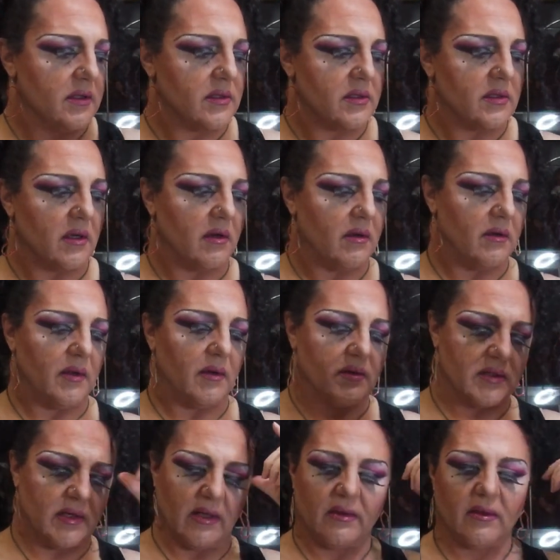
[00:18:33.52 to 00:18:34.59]
so that
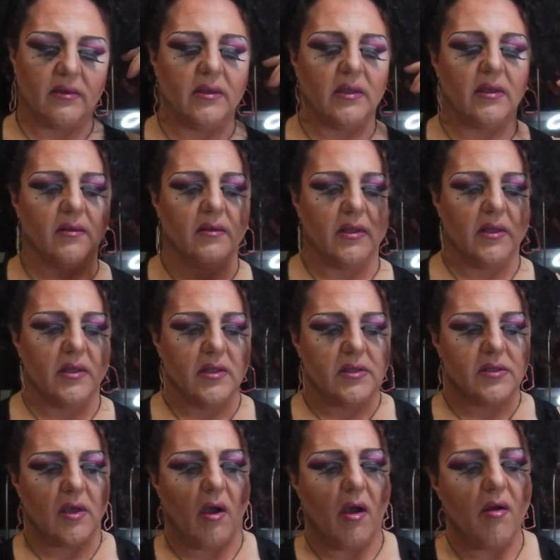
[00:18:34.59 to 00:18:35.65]
was another thing.
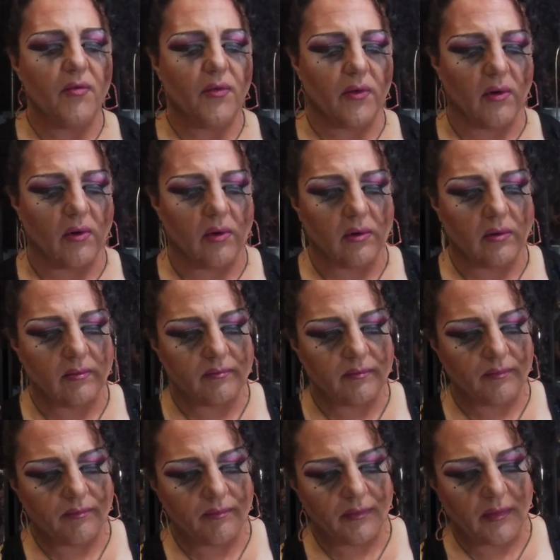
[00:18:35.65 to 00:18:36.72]
So overall,
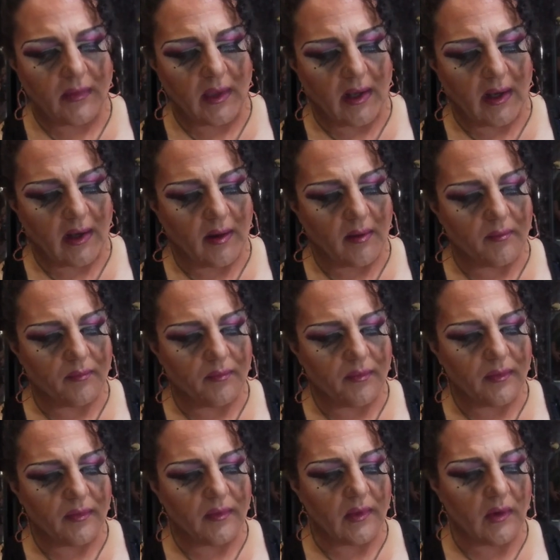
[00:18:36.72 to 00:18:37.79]

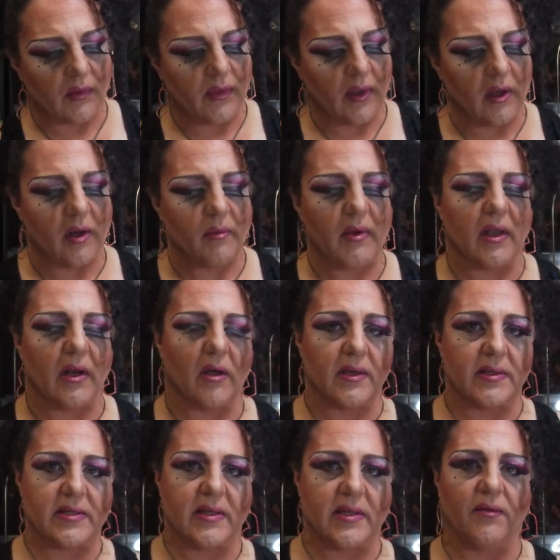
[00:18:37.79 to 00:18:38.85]
look, they're going to be a
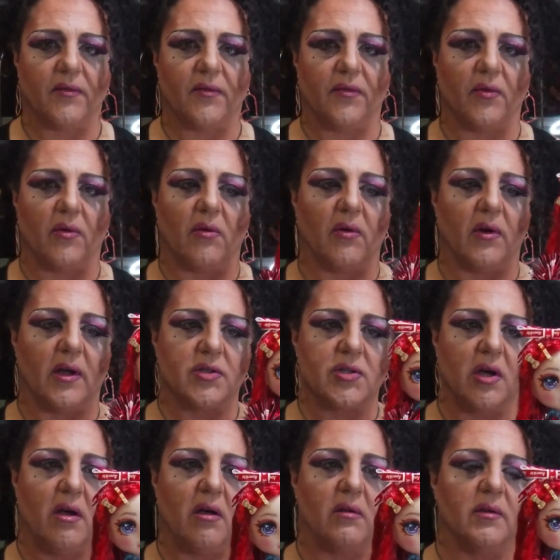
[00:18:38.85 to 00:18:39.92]
nice gift for a
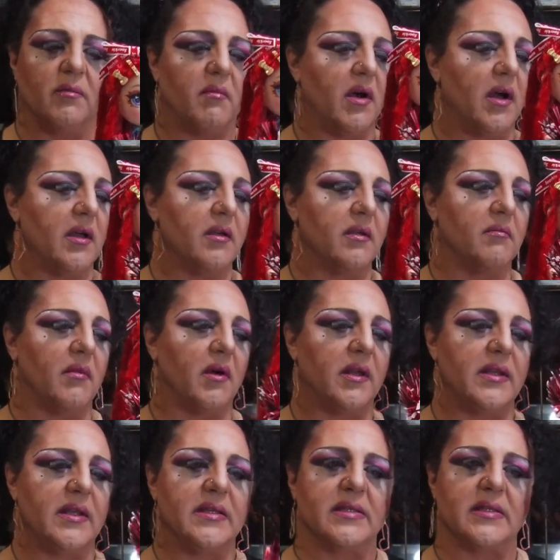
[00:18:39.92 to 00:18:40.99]
child. My
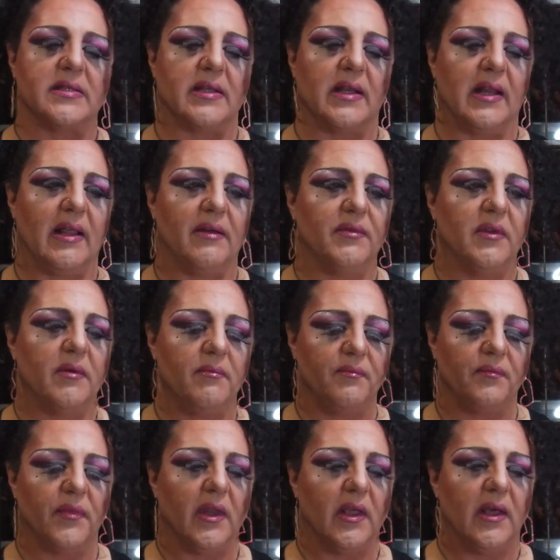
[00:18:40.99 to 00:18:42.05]
nieces love them.